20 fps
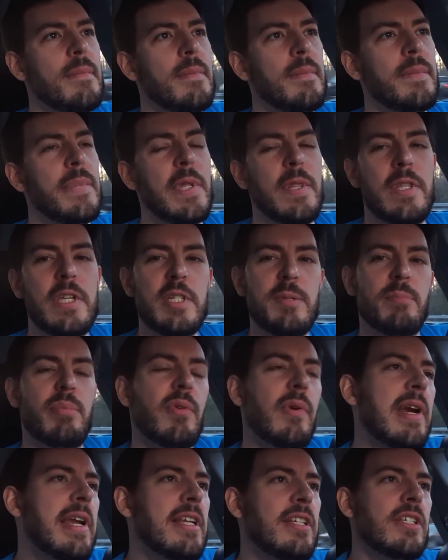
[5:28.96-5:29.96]
But this
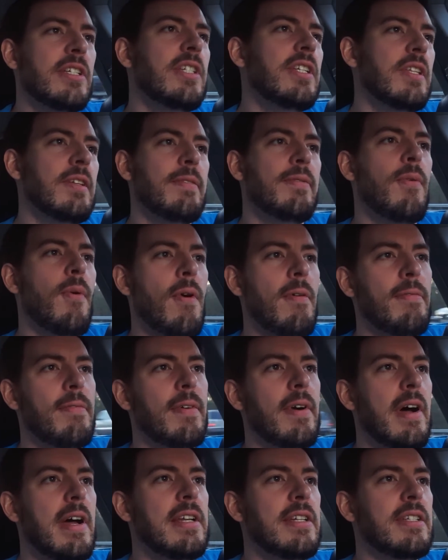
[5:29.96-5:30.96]
brings it to the
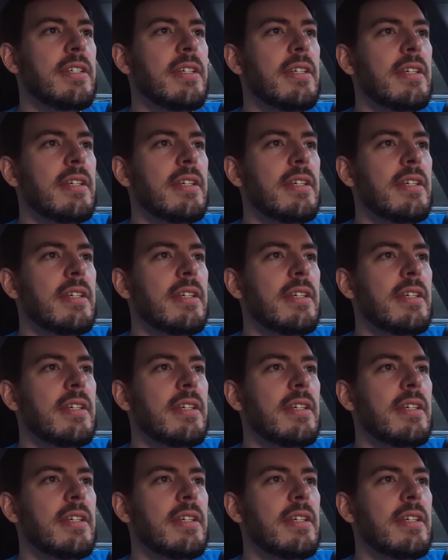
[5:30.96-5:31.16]
forefront.